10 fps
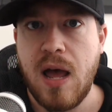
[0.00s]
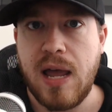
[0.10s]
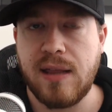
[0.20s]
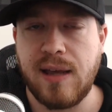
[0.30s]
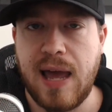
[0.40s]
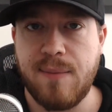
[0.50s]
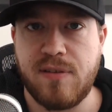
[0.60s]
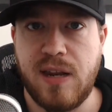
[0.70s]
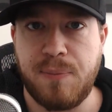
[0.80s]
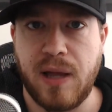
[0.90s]
in the games
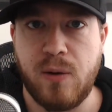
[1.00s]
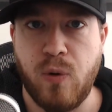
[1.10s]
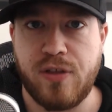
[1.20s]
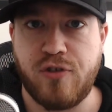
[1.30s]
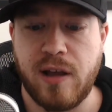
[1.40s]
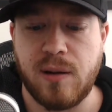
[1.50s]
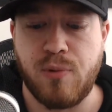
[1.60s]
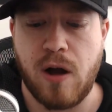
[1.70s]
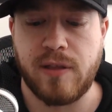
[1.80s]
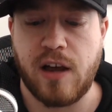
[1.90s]
that he played with Jaylen
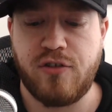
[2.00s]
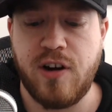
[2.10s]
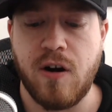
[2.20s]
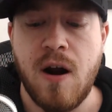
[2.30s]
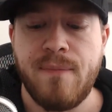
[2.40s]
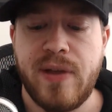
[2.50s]
Brown last year.